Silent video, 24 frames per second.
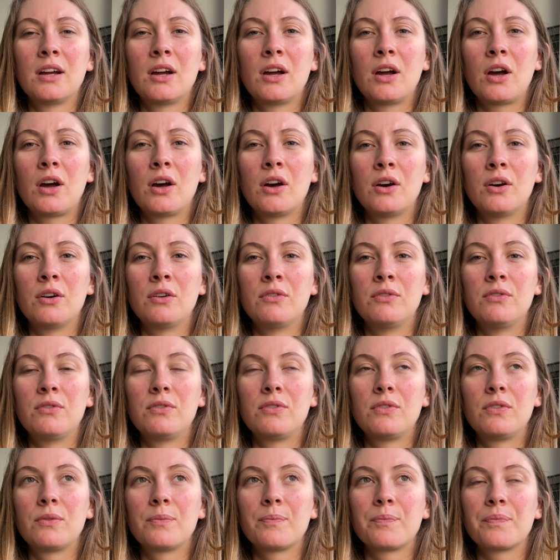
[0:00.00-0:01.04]
of
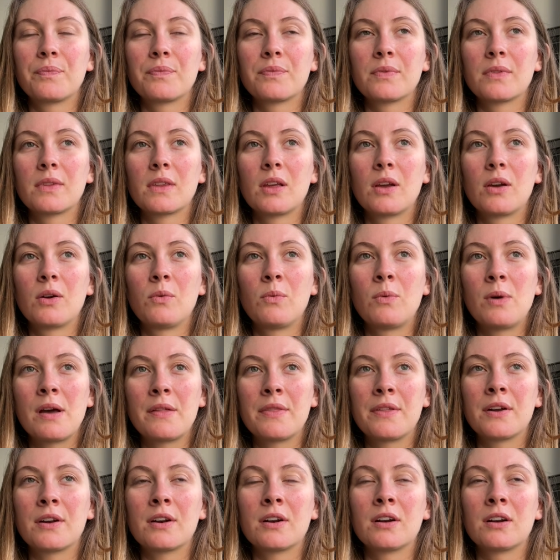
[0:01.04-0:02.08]

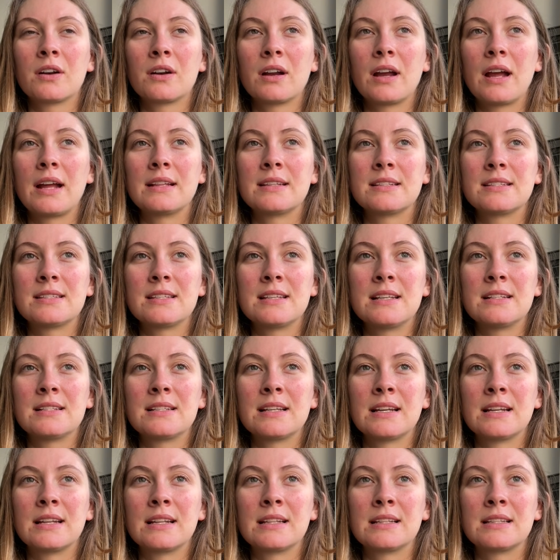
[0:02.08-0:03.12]
weather and
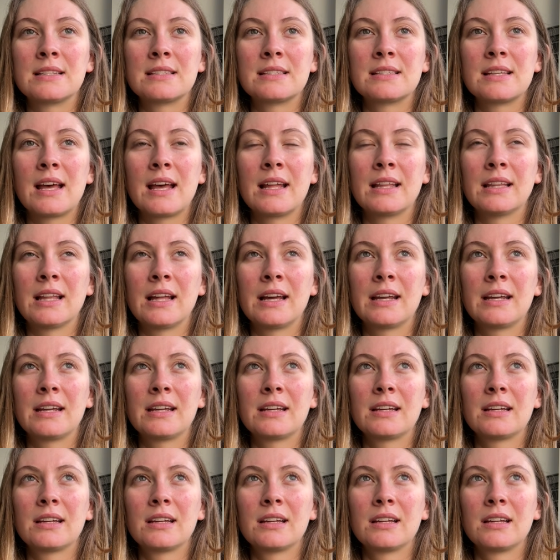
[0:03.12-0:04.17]
seasons and like
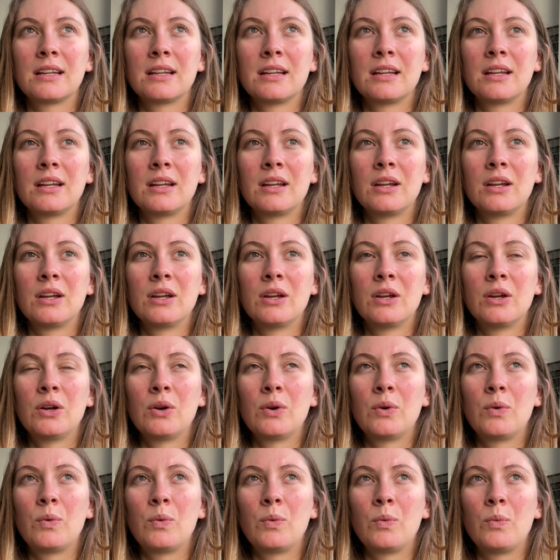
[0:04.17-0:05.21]

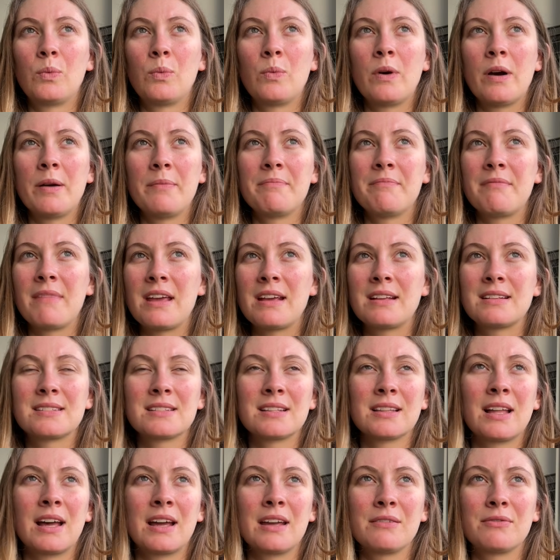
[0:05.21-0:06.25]
what makes
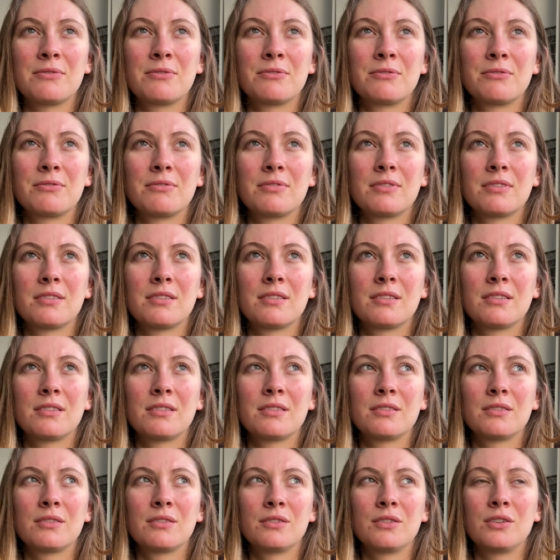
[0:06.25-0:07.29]
life
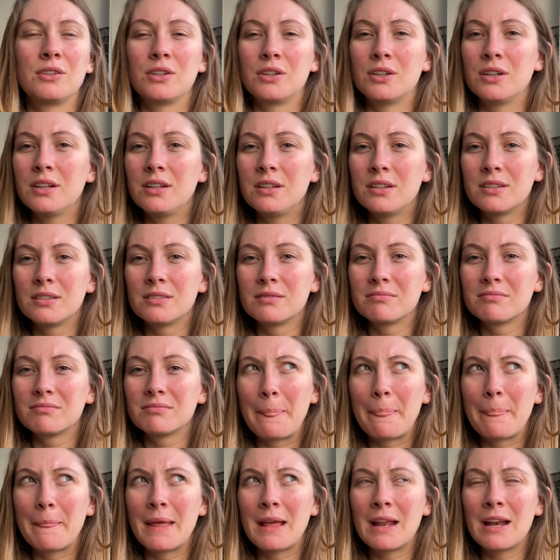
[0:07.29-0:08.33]
good
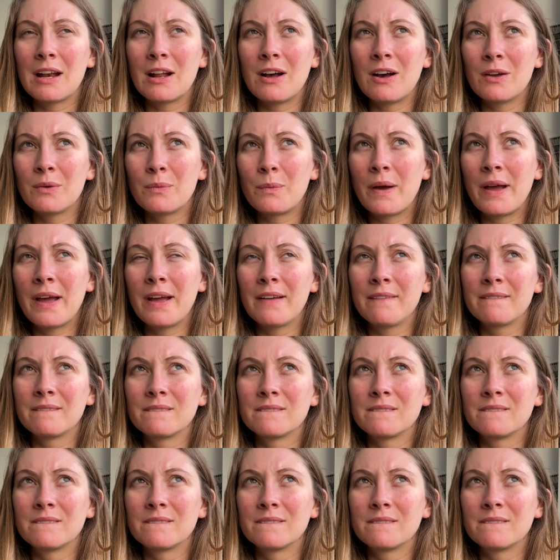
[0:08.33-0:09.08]
in an odd way.